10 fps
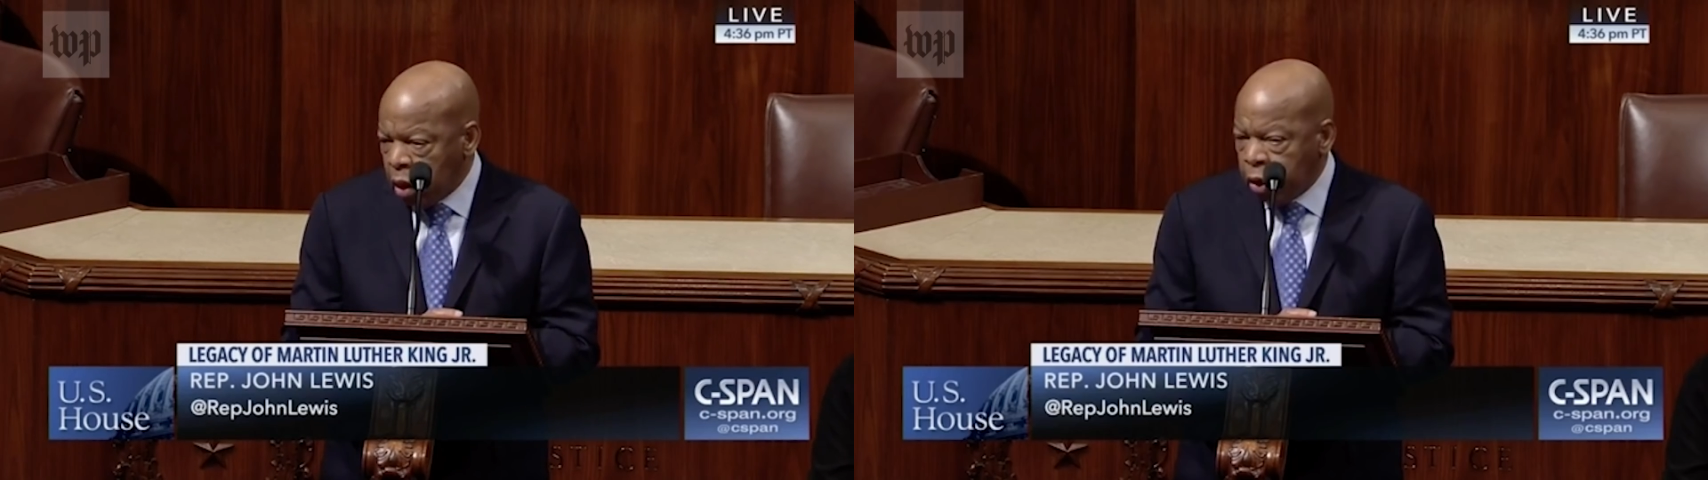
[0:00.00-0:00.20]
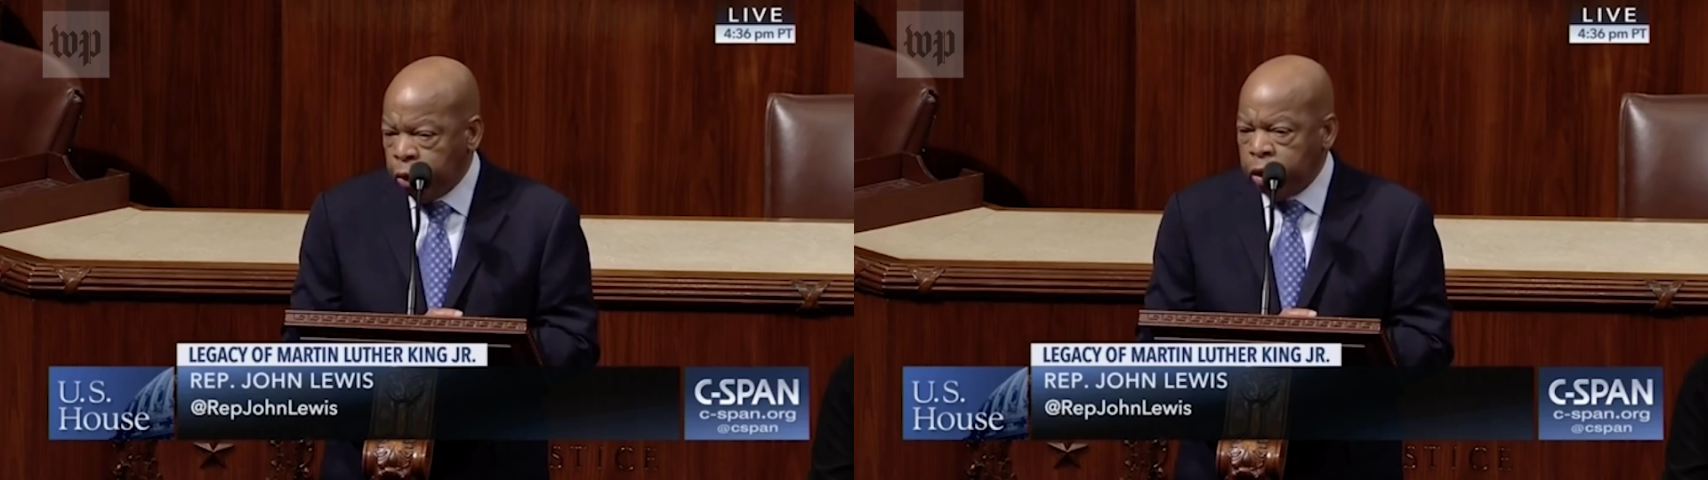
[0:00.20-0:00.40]

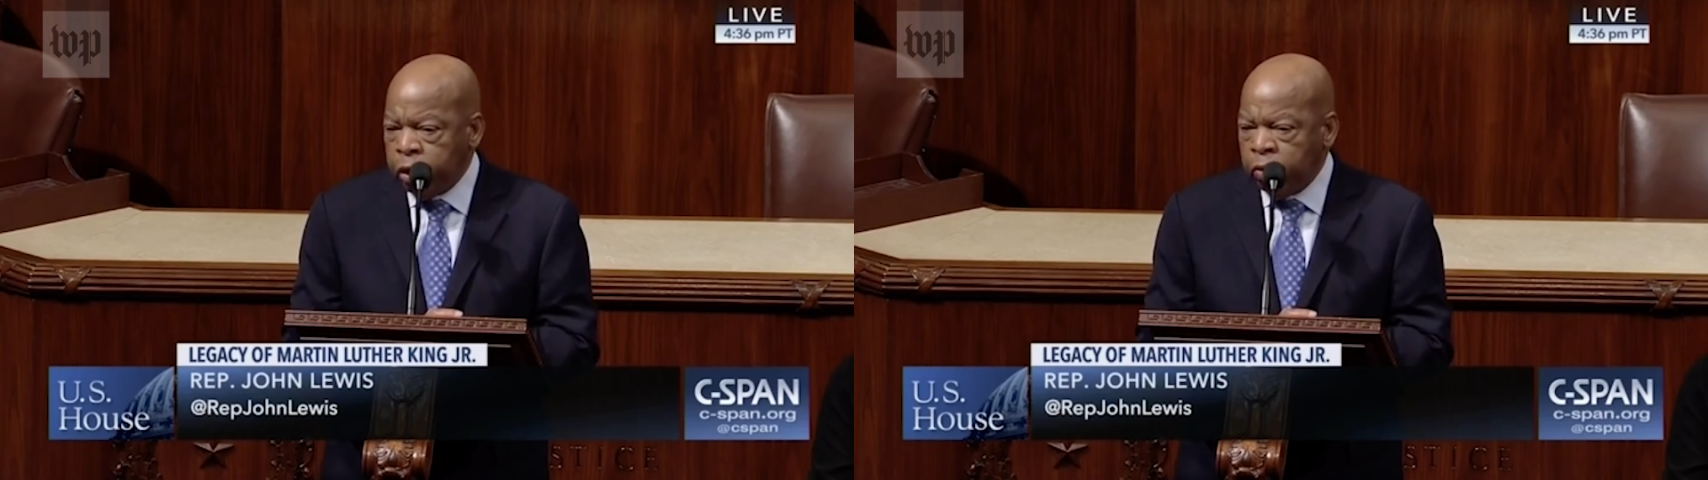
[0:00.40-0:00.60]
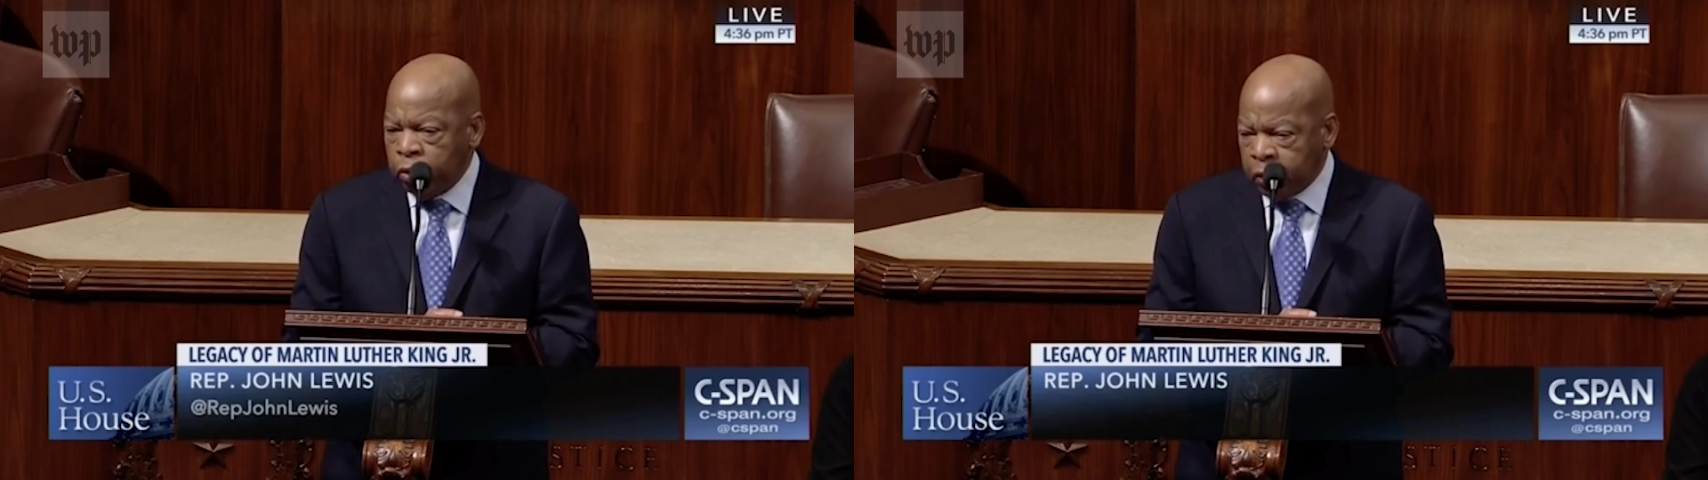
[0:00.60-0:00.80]
I heard
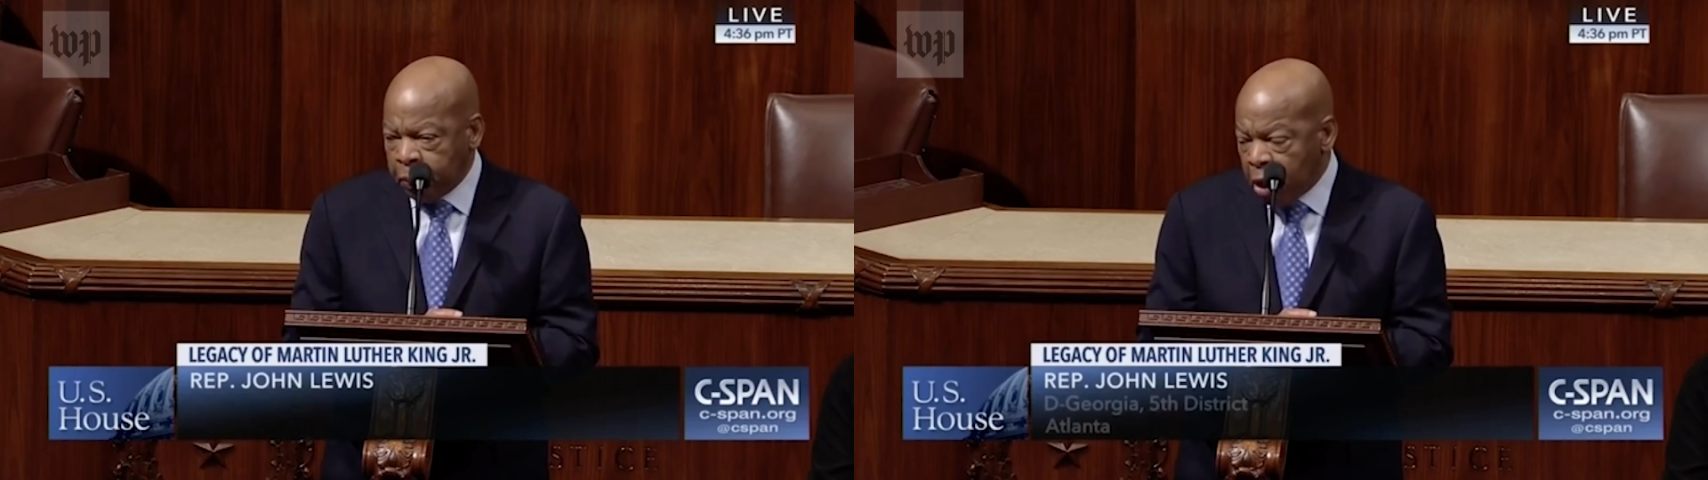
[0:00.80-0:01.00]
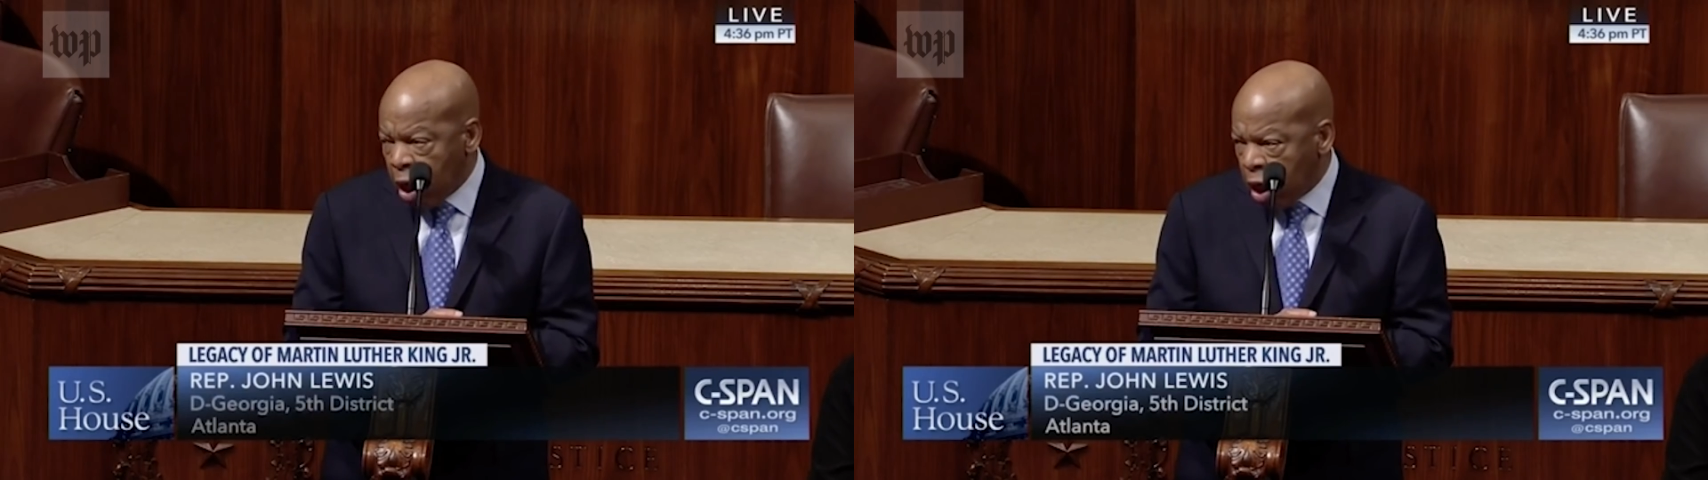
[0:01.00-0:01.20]
of Rosa
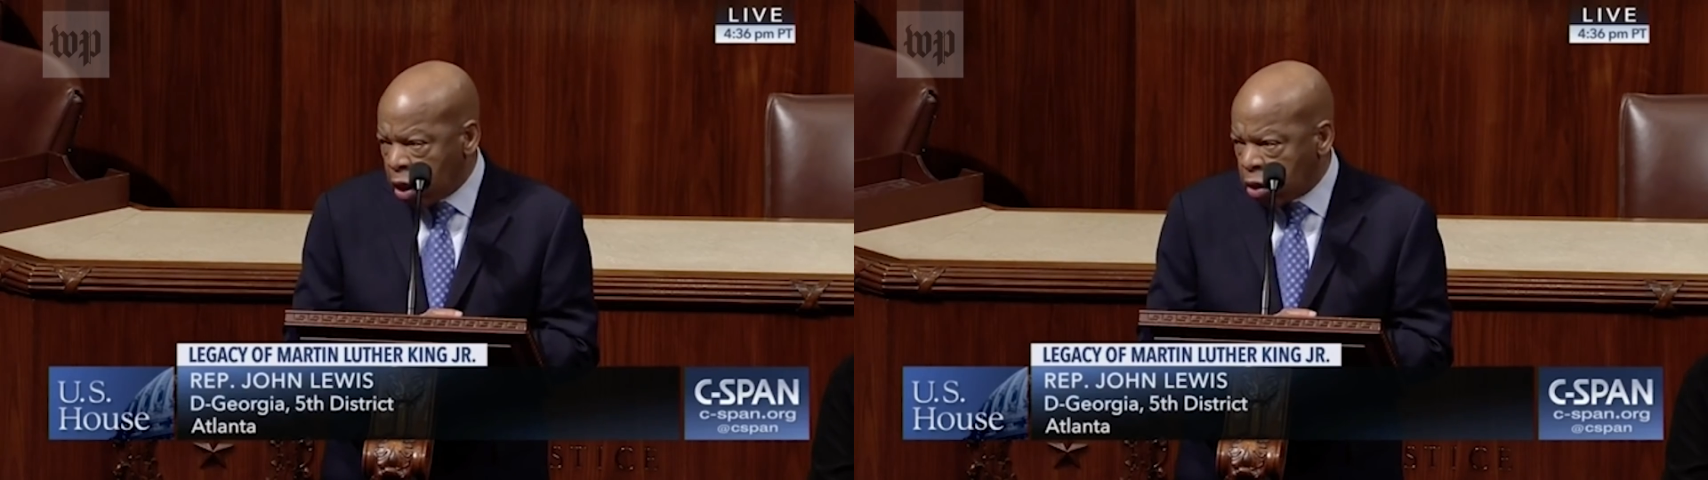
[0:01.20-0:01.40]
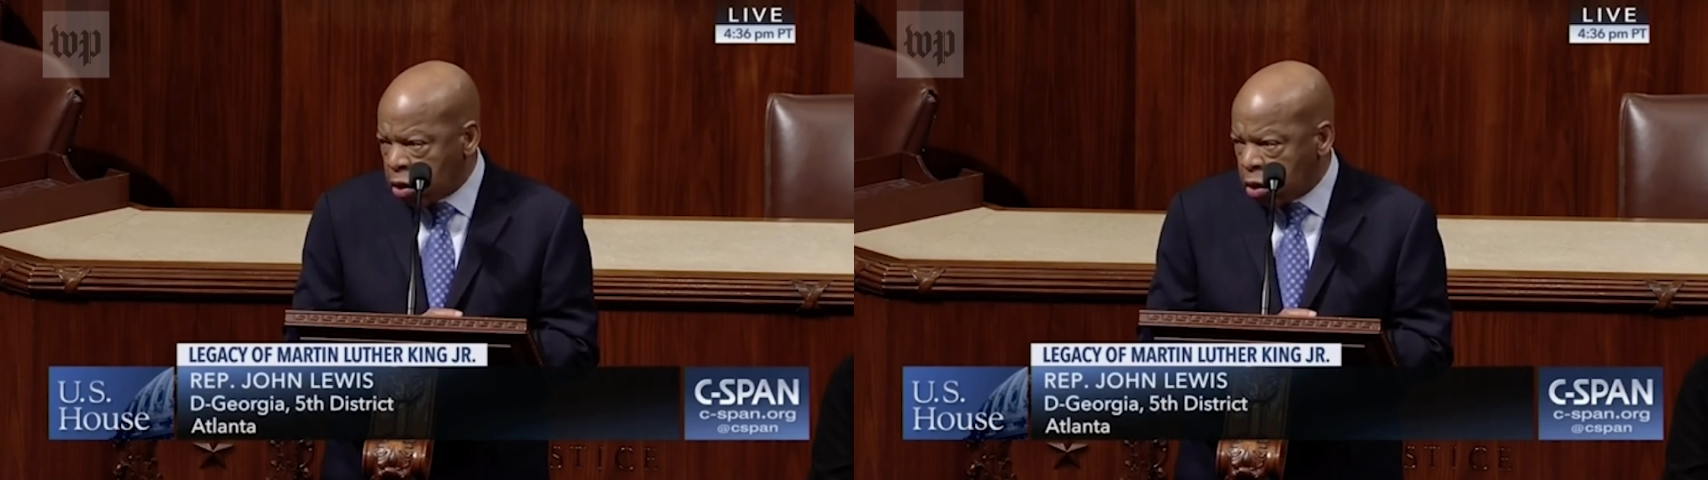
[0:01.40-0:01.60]

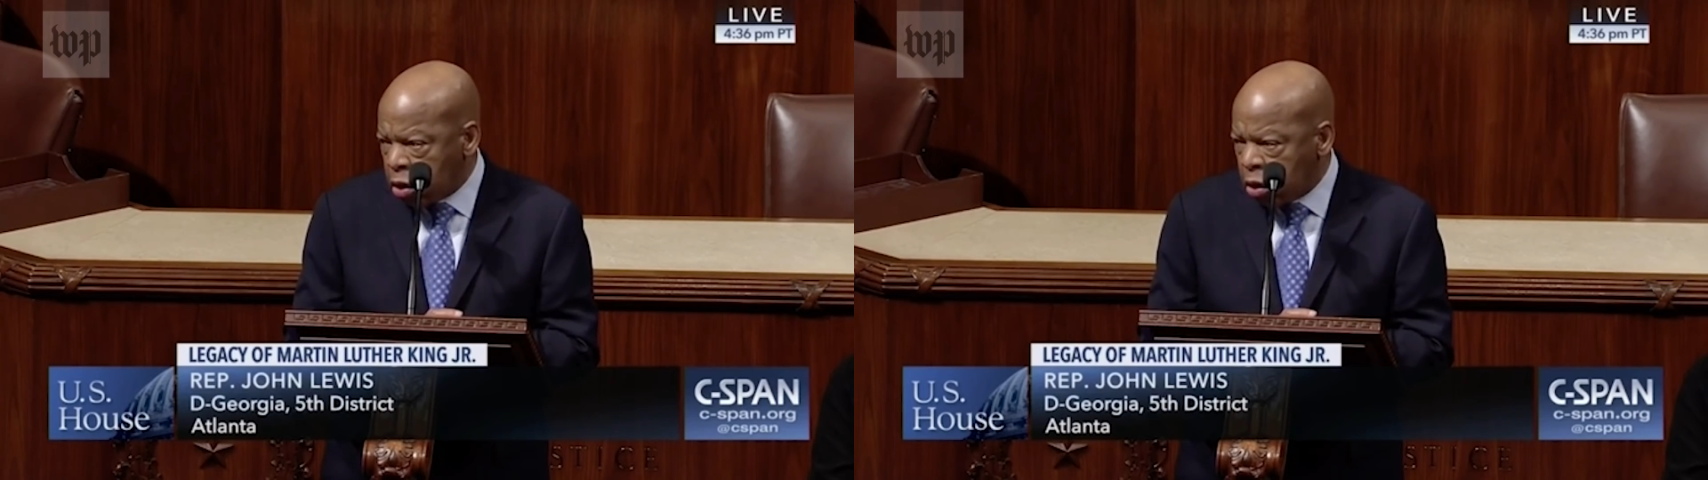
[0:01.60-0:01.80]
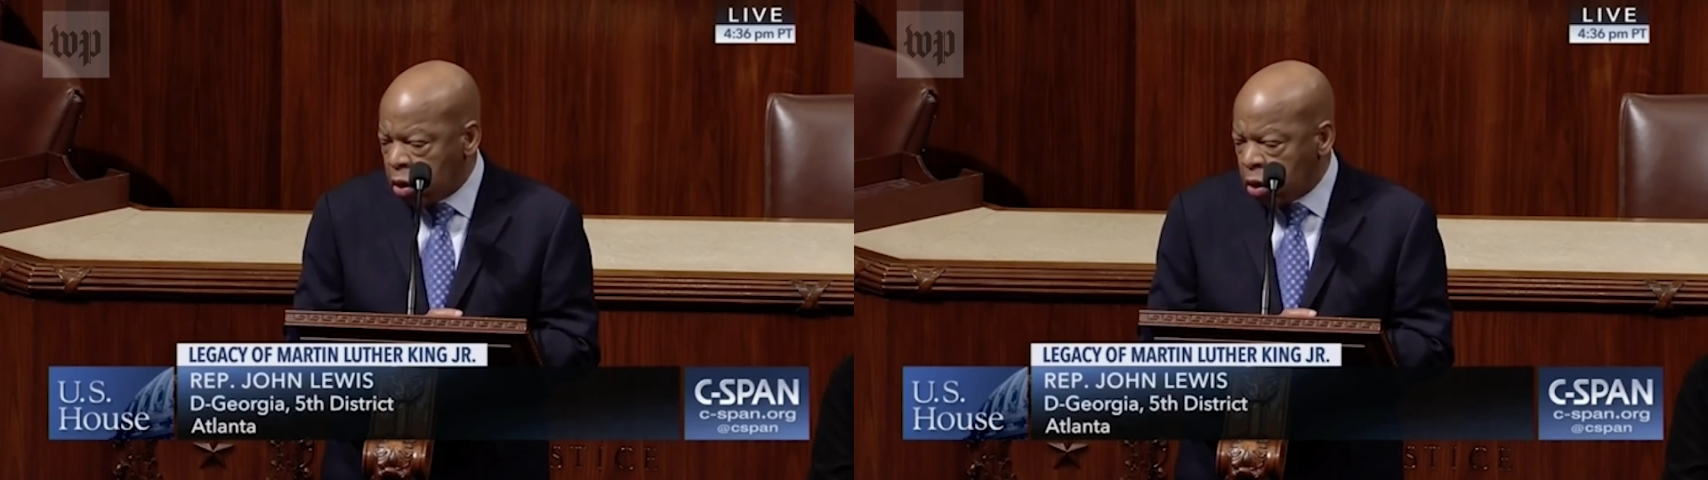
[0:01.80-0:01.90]
Parks